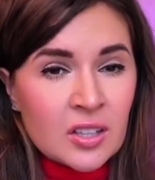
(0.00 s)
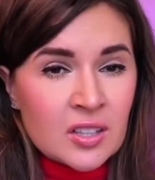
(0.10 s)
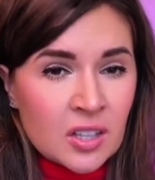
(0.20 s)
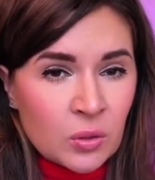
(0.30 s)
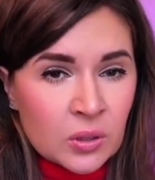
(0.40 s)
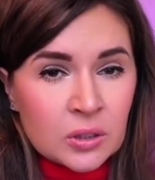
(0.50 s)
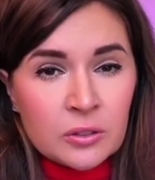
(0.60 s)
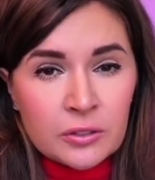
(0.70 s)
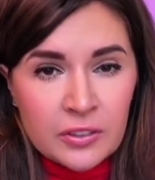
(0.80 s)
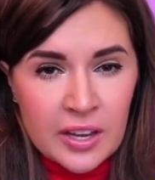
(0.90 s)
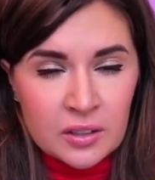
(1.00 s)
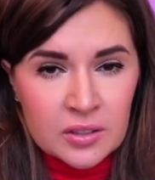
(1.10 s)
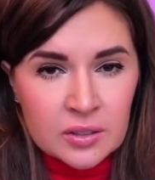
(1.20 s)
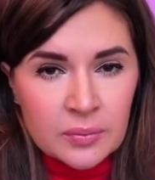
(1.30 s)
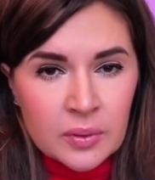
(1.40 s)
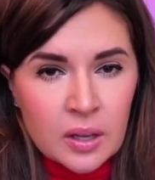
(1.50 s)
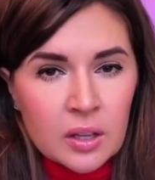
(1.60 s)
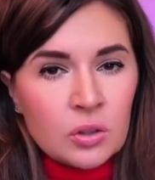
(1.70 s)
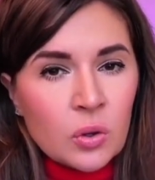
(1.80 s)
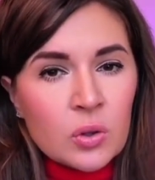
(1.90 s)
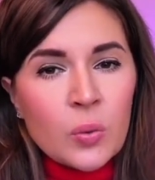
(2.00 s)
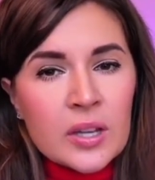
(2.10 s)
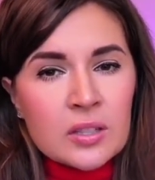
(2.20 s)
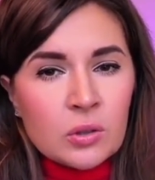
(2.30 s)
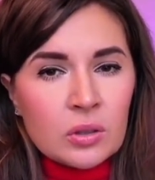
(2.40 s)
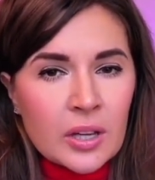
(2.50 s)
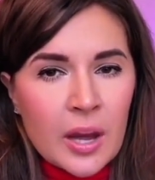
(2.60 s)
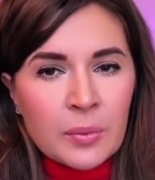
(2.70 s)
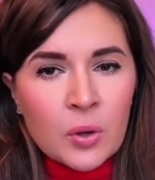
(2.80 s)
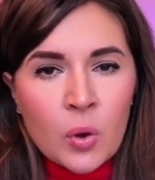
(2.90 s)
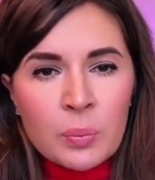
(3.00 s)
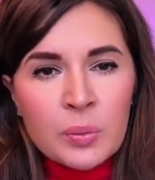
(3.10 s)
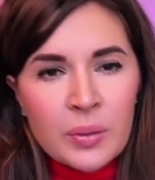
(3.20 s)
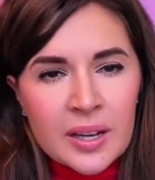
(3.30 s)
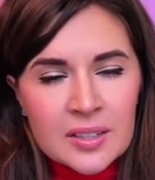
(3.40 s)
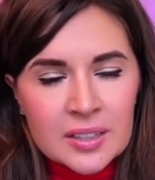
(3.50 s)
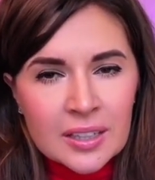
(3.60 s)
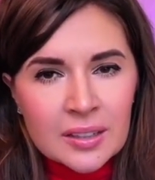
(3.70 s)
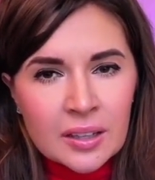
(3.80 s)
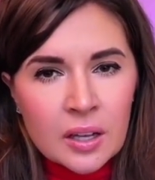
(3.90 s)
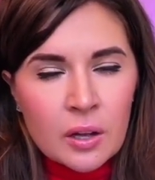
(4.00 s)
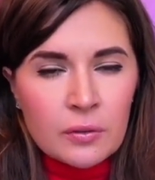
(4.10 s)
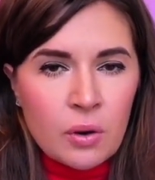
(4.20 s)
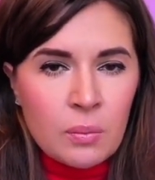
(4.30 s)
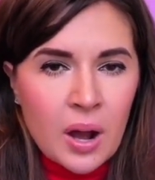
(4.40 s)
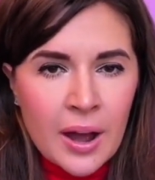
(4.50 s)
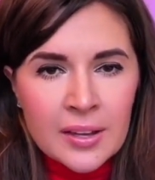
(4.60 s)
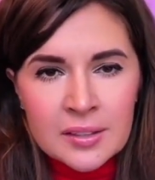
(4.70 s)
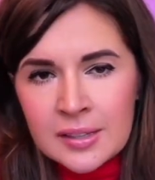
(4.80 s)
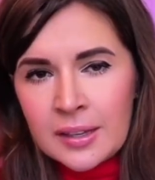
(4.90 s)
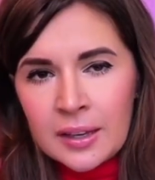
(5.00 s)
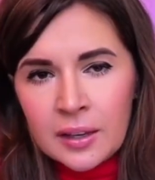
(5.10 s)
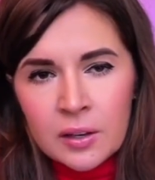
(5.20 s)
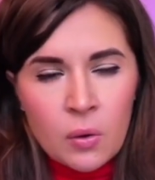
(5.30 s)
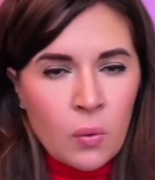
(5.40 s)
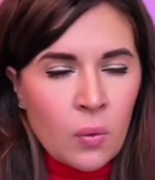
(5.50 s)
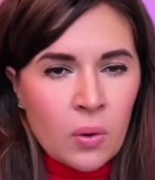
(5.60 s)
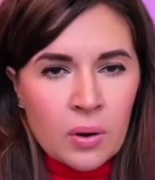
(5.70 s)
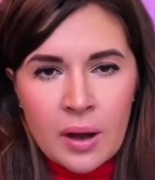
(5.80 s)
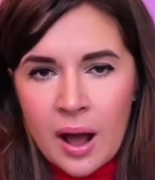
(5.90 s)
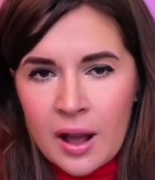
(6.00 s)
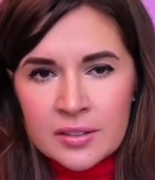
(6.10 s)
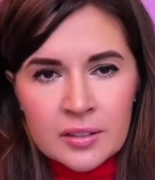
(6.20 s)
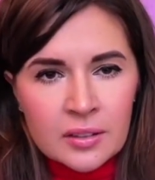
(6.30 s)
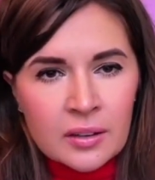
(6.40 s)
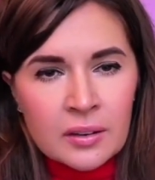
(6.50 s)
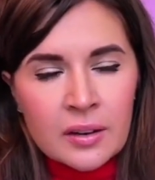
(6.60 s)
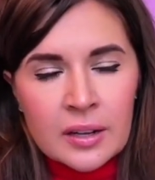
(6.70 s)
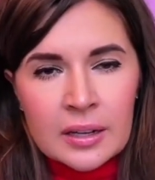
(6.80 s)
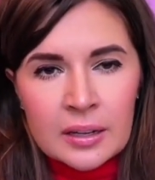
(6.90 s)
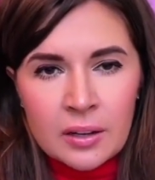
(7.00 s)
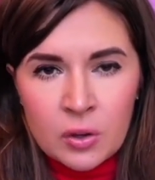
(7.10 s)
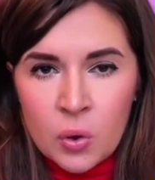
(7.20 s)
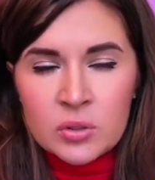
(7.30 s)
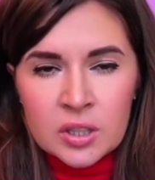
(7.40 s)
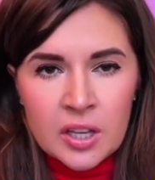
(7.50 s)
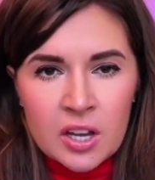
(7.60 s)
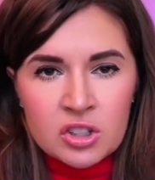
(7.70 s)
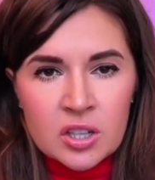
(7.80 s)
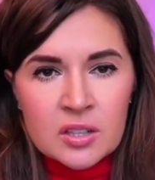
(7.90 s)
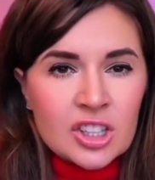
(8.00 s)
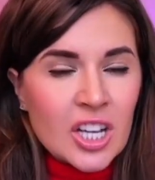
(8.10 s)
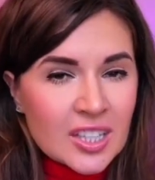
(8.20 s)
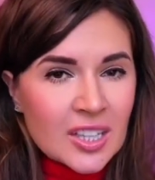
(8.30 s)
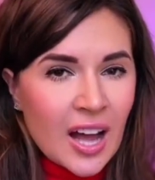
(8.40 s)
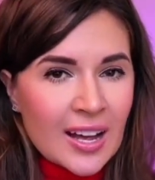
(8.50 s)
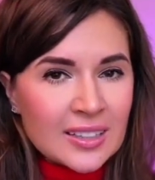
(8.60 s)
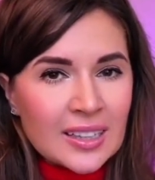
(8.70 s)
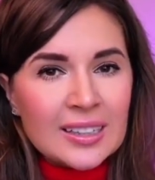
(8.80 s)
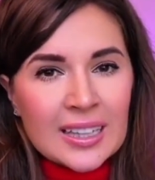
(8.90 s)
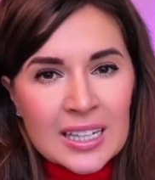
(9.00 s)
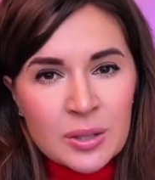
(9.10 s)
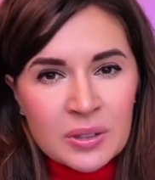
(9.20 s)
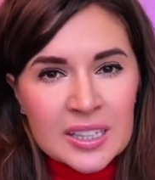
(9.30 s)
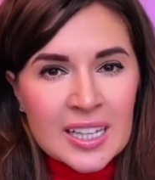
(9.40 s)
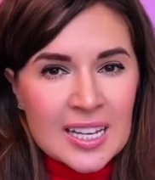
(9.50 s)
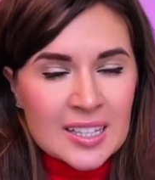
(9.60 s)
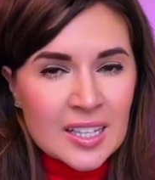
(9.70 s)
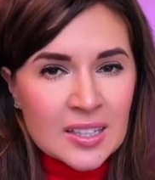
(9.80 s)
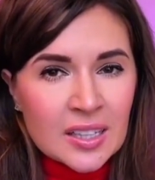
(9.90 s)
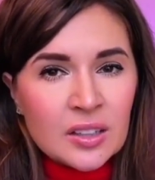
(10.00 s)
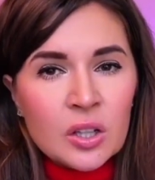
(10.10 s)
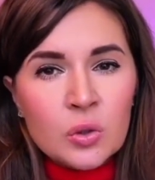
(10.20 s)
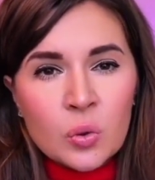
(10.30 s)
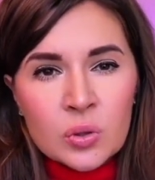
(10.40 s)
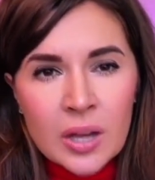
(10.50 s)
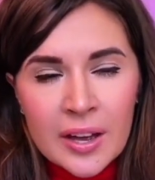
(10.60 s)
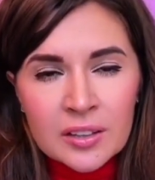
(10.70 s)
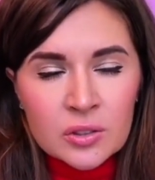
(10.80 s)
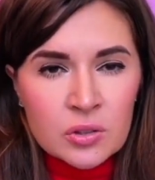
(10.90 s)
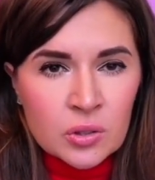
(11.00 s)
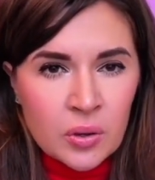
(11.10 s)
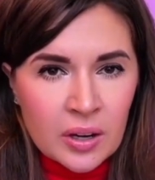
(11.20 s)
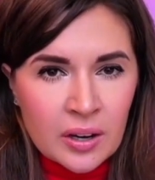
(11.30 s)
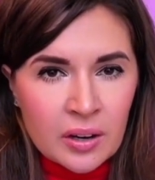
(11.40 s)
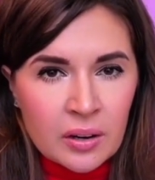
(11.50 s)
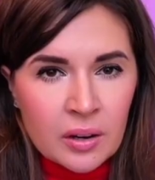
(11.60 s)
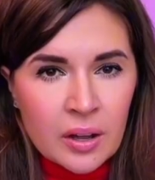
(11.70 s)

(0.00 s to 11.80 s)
SQL fails, don't waste your time copy pasting from IDE or other uh, coding agents. Just ask Databricks Assistant to diagnose your error.